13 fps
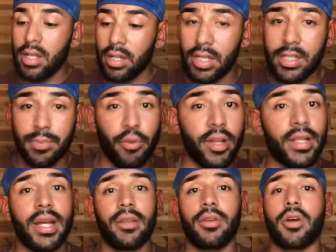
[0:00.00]
Let's
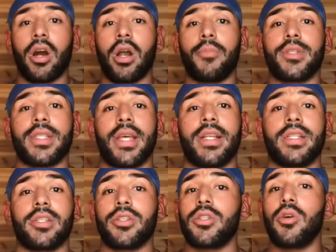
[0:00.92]
bring down the carb
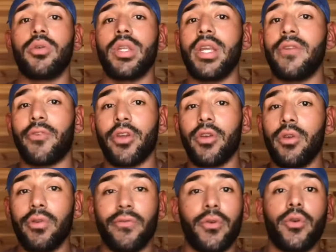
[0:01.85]
percentage. There's no need for
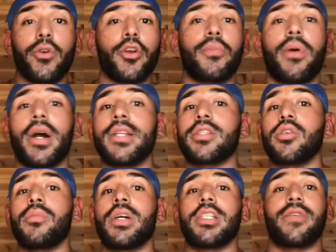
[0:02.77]
you to fuel your body
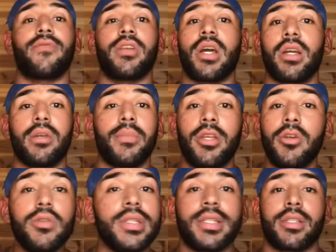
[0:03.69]
so much if you're not going to be
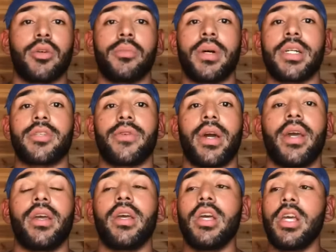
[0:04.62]
using it so much,
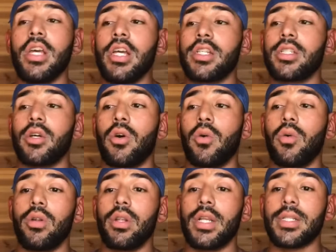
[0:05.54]
right?
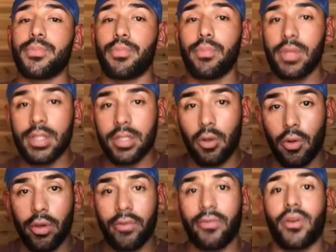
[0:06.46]
So let's
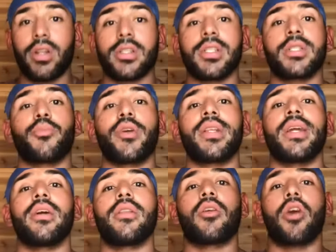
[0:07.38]
go in reverse. Let's bring
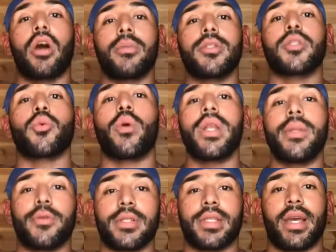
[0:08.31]
down the carb to
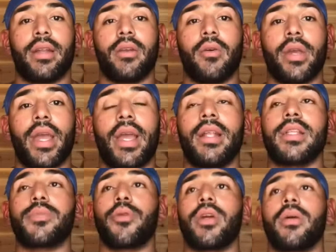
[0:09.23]
20%, okay?
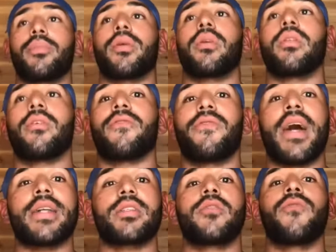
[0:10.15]
Let's bring up the
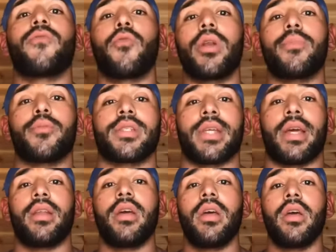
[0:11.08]
fats to
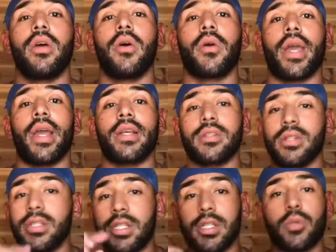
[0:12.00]
40%. Okay, so
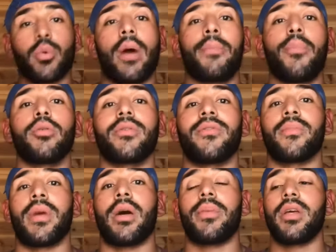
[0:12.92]
let's just swap both of
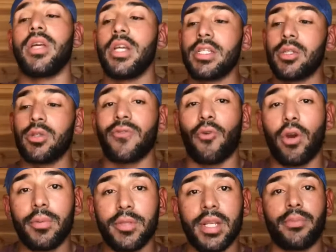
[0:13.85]
them up. So it's
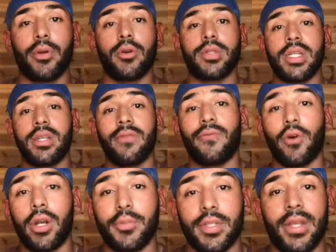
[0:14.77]
40% protein,
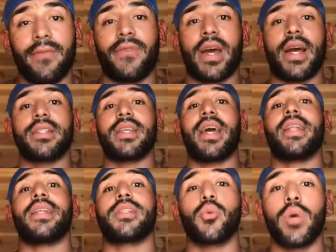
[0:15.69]
40% fats,
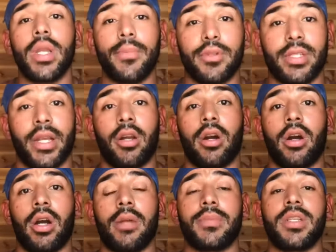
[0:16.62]
and then 20%
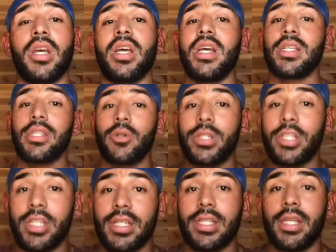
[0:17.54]
carbs. So
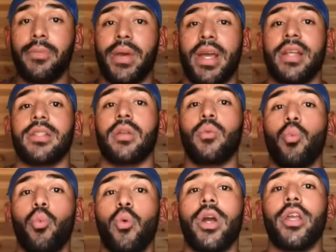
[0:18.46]
it just depends
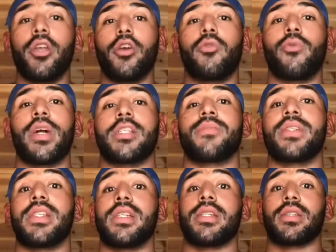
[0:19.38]
on what your
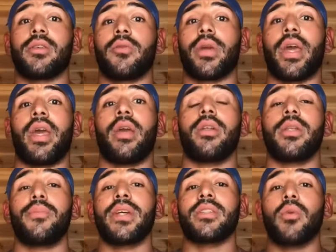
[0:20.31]
regimen is, okay? It
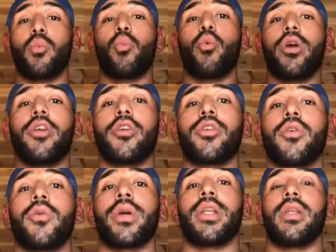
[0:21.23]
depends on what you're
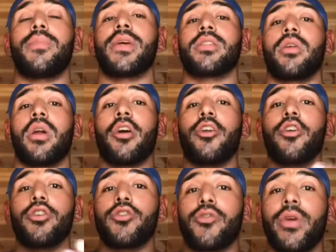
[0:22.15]
doing. It depends on how
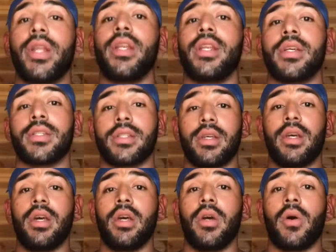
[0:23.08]
your training is,
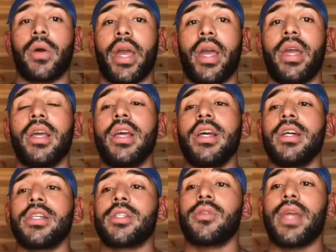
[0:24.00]
okay?
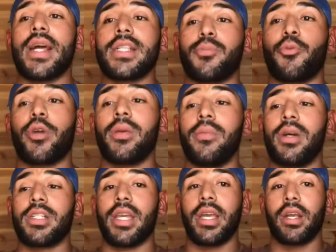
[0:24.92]
So that's pretty
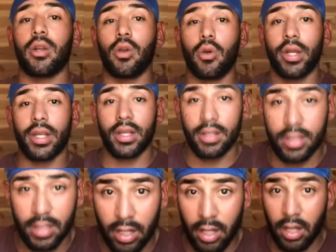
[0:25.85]
much a caloric,
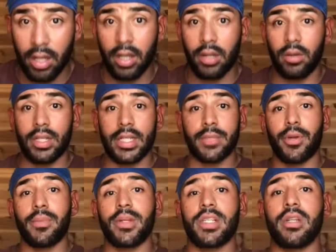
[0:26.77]

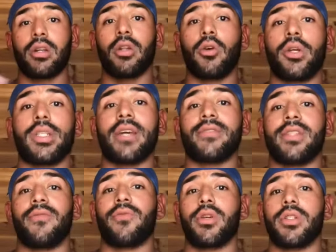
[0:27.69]
in a caloric
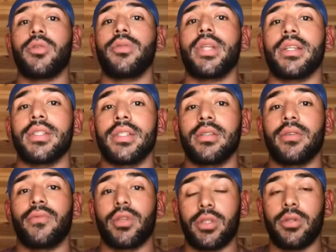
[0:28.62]
deficit for
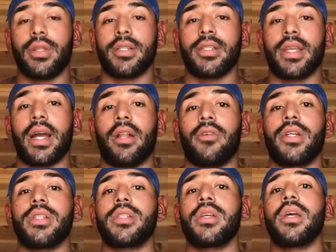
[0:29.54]
2,000
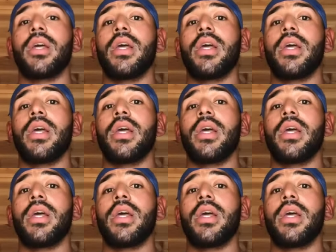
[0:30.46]
calories.